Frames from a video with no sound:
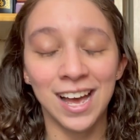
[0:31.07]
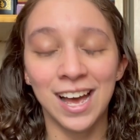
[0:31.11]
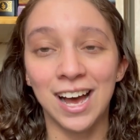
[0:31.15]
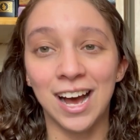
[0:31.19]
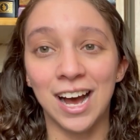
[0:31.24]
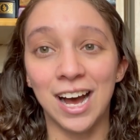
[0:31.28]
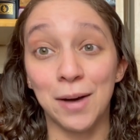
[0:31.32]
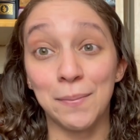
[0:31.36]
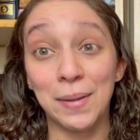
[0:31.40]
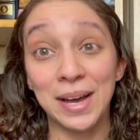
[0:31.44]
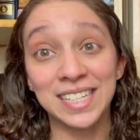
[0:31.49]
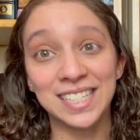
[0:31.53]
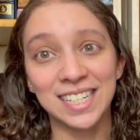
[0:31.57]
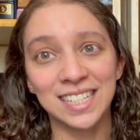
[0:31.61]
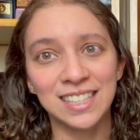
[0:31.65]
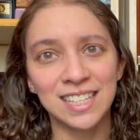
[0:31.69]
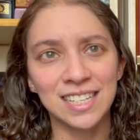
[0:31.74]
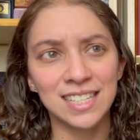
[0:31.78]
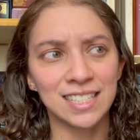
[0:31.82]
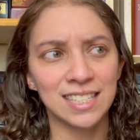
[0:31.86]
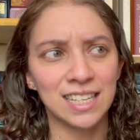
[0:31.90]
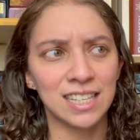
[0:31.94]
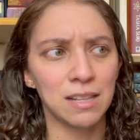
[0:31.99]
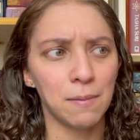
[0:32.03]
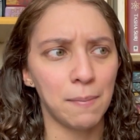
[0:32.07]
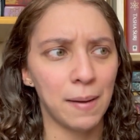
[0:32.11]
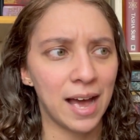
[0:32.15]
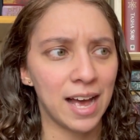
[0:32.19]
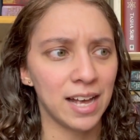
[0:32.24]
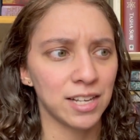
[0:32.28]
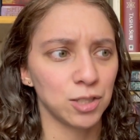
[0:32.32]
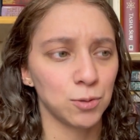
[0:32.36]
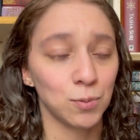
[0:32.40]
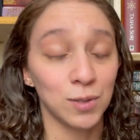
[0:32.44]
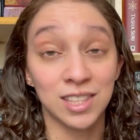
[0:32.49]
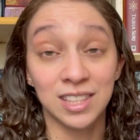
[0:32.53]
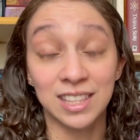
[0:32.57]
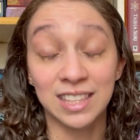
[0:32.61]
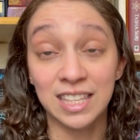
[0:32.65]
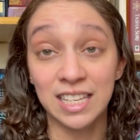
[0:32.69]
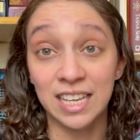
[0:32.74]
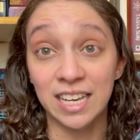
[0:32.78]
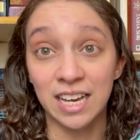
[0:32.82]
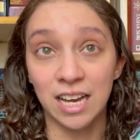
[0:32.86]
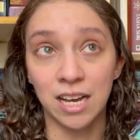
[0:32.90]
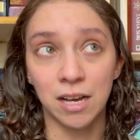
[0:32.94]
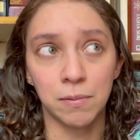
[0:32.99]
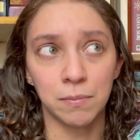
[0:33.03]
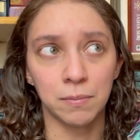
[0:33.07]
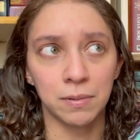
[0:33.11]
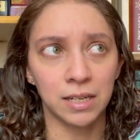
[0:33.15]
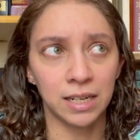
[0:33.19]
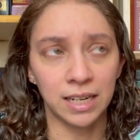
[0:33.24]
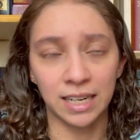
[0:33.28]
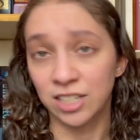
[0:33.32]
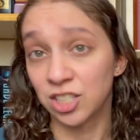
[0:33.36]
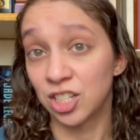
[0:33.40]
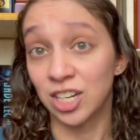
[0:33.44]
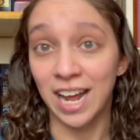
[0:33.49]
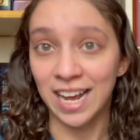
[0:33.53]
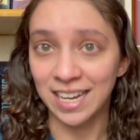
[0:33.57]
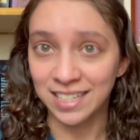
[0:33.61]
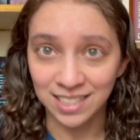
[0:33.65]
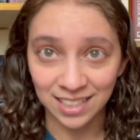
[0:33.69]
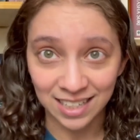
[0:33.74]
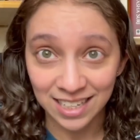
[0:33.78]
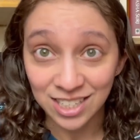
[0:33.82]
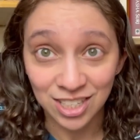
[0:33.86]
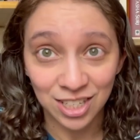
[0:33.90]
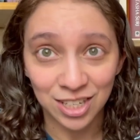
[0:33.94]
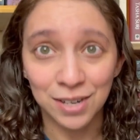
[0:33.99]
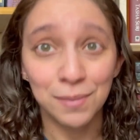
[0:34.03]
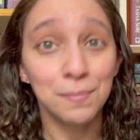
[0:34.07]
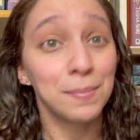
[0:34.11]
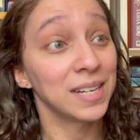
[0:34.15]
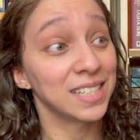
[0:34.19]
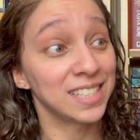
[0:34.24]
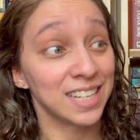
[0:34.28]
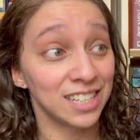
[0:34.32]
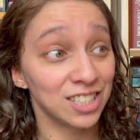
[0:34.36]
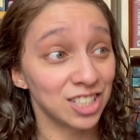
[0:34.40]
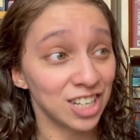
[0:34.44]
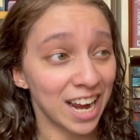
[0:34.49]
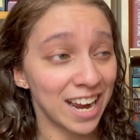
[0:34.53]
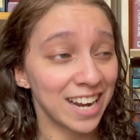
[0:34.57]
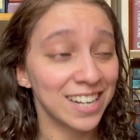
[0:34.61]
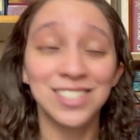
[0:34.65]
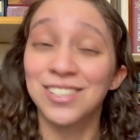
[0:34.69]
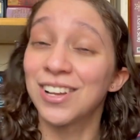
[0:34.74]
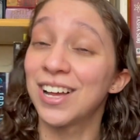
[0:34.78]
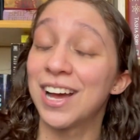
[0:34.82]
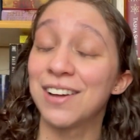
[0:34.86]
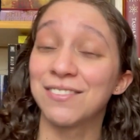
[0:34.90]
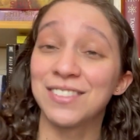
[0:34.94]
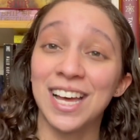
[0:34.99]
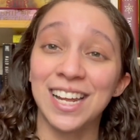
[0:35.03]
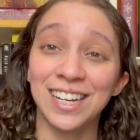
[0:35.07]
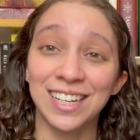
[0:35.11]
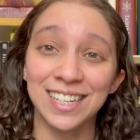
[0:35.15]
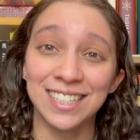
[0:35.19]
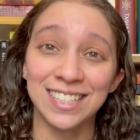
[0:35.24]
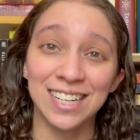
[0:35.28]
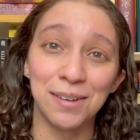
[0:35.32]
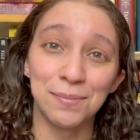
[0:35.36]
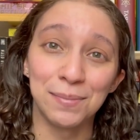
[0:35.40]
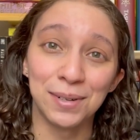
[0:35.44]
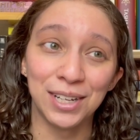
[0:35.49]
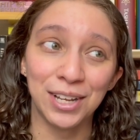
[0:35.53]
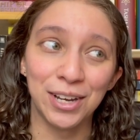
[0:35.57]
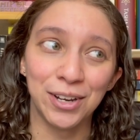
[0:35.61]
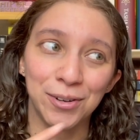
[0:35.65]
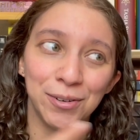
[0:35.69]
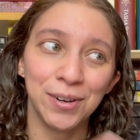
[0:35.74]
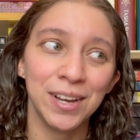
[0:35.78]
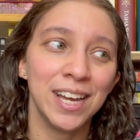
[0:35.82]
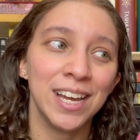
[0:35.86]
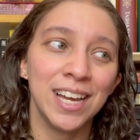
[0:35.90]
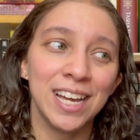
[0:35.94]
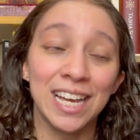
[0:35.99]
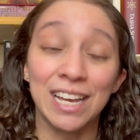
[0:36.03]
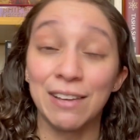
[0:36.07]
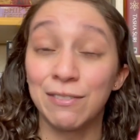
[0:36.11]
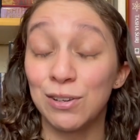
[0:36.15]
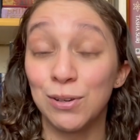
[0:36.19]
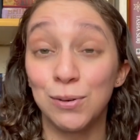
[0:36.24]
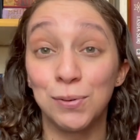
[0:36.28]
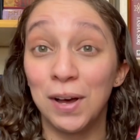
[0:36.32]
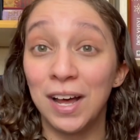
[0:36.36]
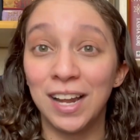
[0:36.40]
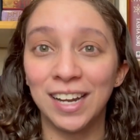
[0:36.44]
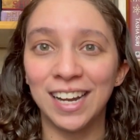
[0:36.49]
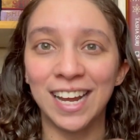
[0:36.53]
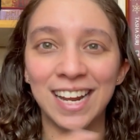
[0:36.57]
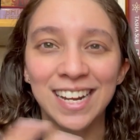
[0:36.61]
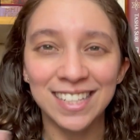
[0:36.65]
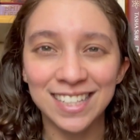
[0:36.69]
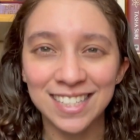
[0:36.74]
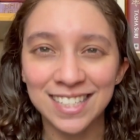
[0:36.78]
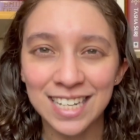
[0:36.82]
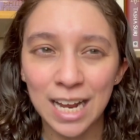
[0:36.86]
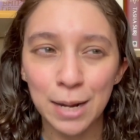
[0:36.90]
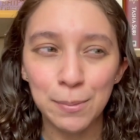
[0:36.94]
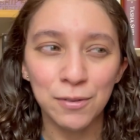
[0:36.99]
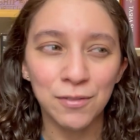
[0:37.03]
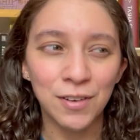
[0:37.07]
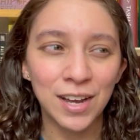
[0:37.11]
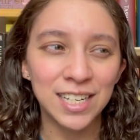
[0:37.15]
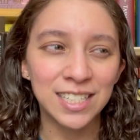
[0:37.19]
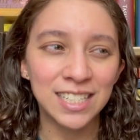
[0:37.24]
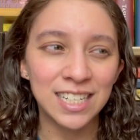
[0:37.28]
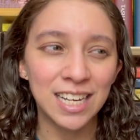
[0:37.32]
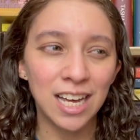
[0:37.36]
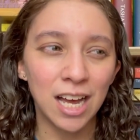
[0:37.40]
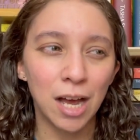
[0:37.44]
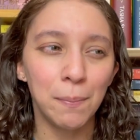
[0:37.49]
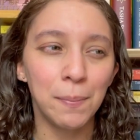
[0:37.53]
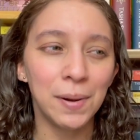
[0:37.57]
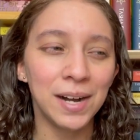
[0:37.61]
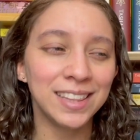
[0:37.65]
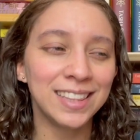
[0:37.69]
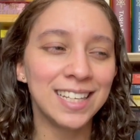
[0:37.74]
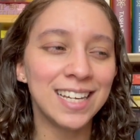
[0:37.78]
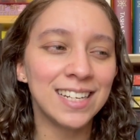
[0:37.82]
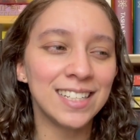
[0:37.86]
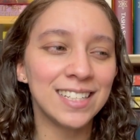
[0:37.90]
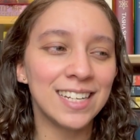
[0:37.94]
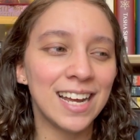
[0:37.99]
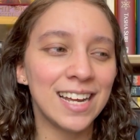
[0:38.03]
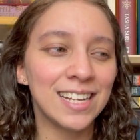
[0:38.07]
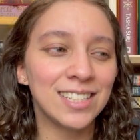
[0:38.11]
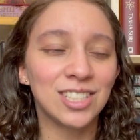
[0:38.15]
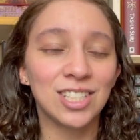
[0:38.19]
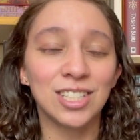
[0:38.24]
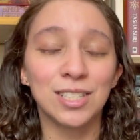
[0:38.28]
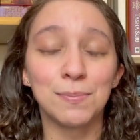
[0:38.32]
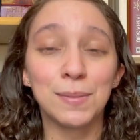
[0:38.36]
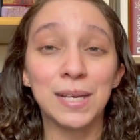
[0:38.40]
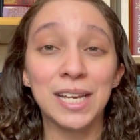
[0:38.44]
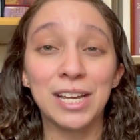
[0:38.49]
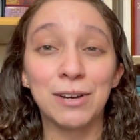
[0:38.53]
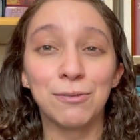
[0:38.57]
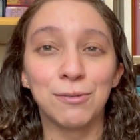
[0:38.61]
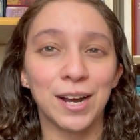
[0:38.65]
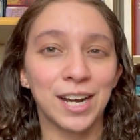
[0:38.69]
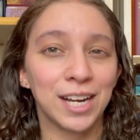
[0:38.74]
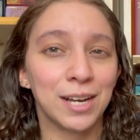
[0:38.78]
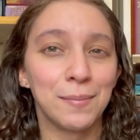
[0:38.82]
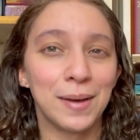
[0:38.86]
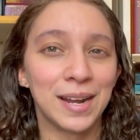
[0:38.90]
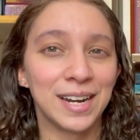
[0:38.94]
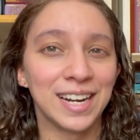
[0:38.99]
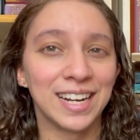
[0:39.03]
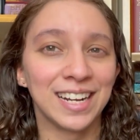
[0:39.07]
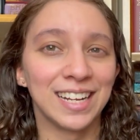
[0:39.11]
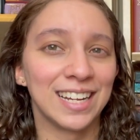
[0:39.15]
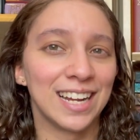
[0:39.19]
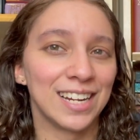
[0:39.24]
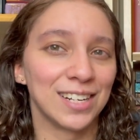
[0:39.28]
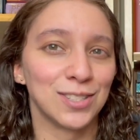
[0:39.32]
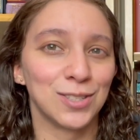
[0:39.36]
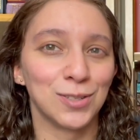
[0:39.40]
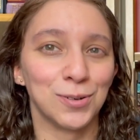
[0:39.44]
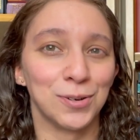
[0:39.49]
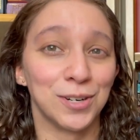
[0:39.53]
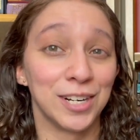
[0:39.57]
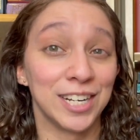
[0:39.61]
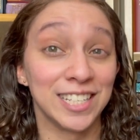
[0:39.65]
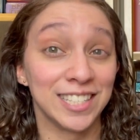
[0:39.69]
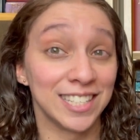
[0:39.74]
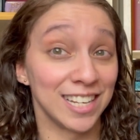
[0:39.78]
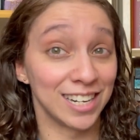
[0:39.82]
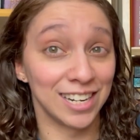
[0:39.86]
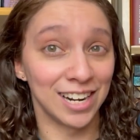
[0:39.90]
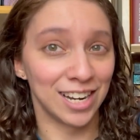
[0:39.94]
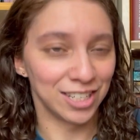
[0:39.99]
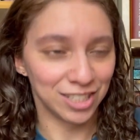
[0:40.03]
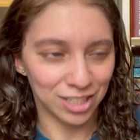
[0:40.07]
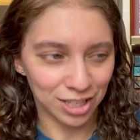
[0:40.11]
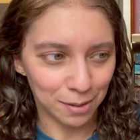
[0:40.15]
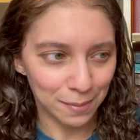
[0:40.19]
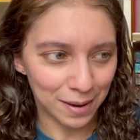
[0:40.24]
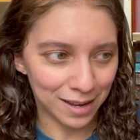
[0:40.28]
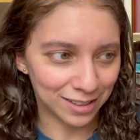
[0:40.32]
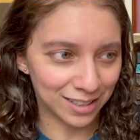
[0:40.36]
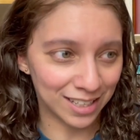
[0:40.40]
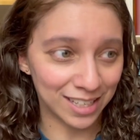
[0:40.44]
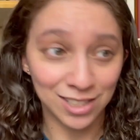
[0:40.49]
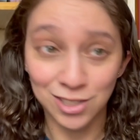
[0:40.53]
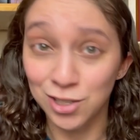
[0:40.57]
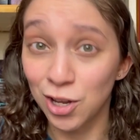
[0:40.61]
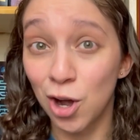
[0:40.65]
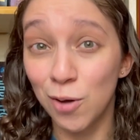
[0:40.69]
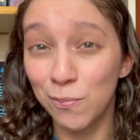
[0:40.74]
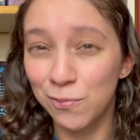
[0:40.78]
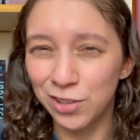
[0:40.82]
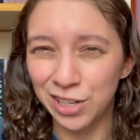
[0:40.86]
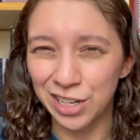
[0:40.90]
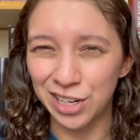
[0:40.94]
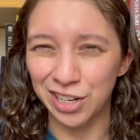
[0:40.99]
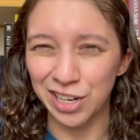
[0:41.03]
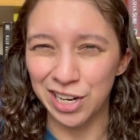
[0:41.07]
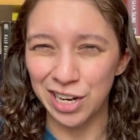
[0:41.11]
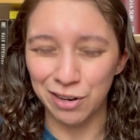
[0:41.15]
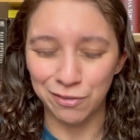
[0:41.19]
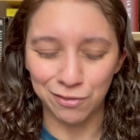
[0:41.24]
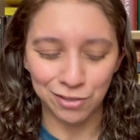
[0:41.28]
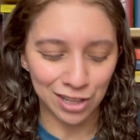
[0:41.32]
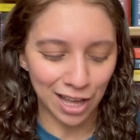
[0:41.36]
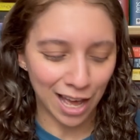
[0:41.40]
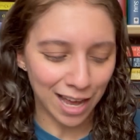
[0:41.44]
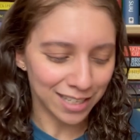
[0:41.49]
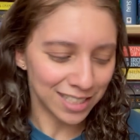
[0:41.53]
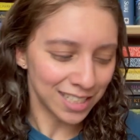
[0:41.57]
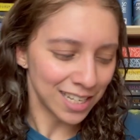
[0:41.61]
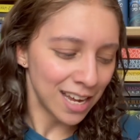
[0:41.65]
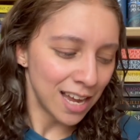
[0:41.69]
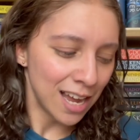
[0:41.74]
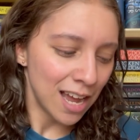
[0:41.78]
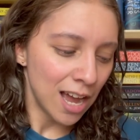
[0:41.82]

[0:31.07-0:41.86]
I did this in the past with the collection Exhalation by Ted Chiang, so I'll have that link down below if you like this type of idea. But at the end of the day, it's just me recommending a lot of stories and gushing about things, so hopefully you're here for that.